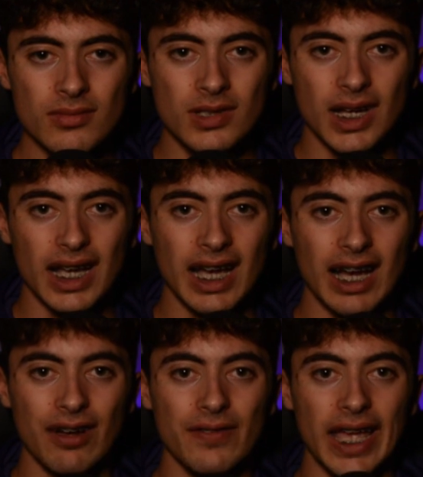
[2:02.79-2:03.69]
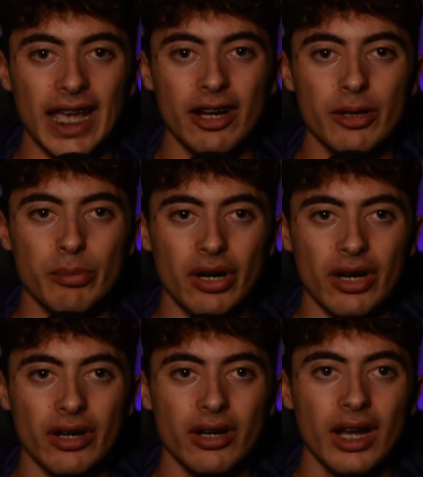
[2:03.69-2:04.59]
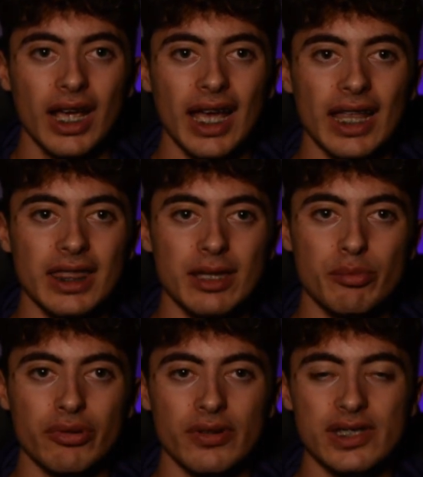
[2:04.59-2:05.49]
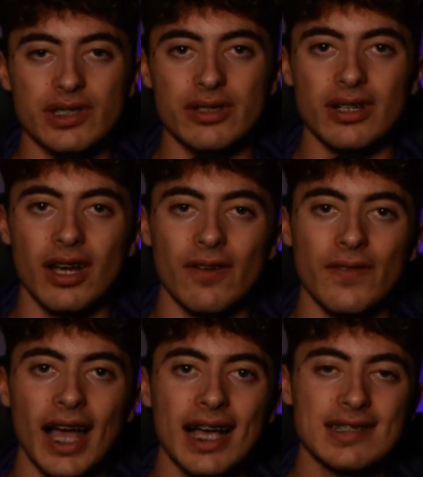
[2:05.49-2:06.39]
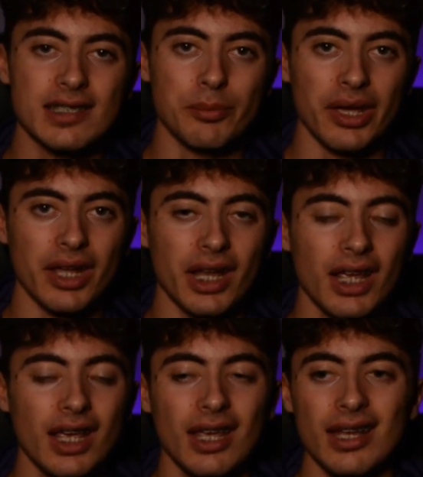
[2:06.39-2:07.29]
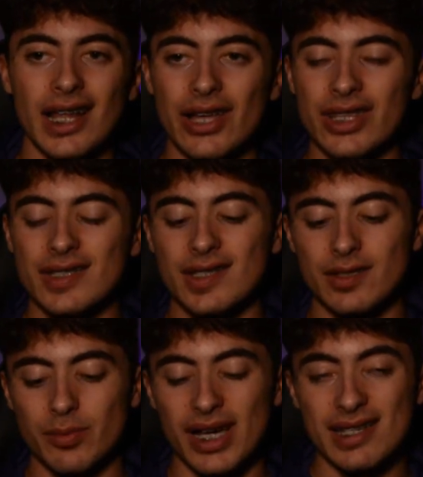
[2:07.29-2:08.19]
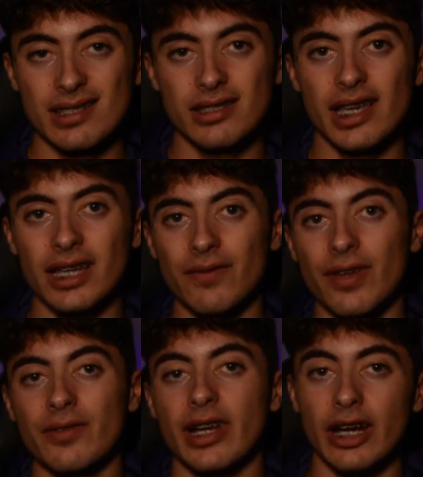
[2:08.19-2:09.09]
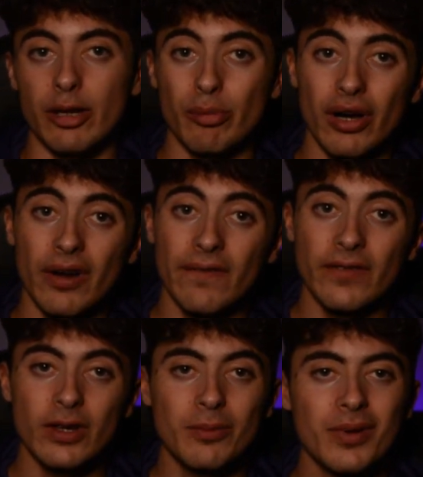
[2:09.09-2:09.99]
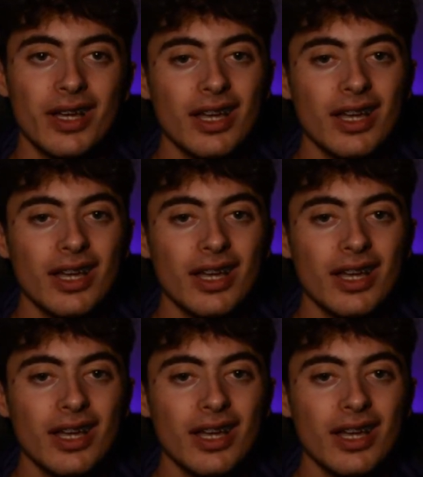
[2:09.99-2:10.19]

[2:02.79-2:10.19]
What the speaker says: I have Harry Potter and the Prisoner of Azkaban. Now this is my second favorite Harry Potter film.